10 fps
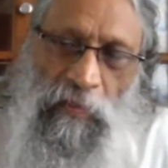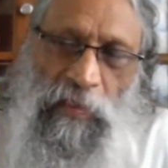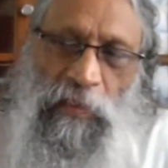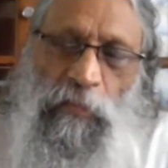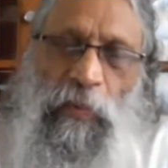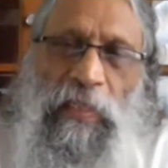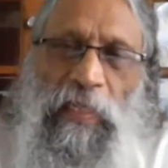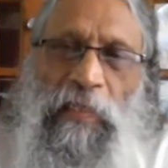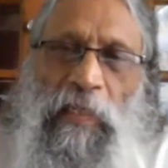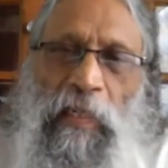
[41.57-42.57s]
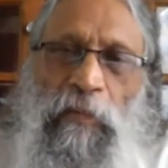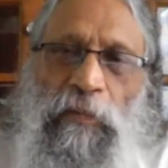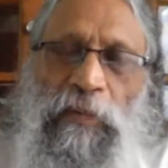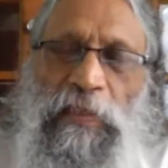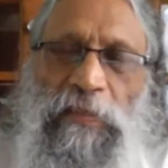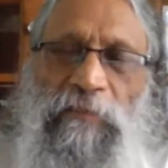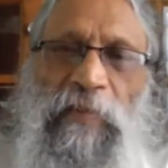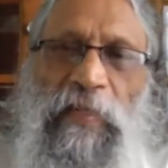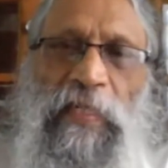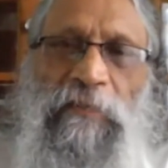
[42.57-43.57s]
This word and now is
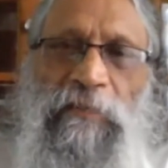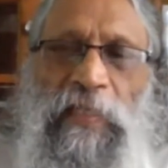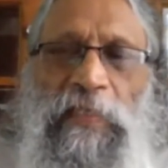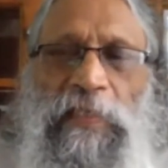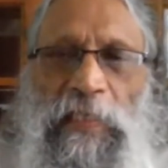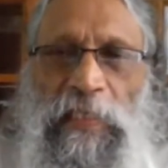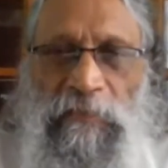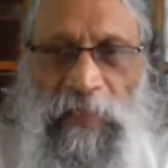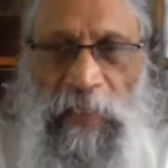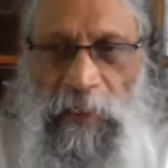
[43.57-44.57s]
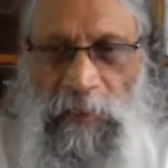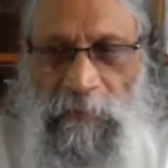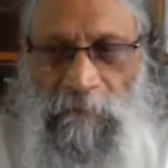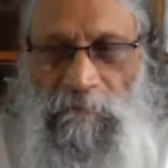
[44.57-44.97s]
very, very significant.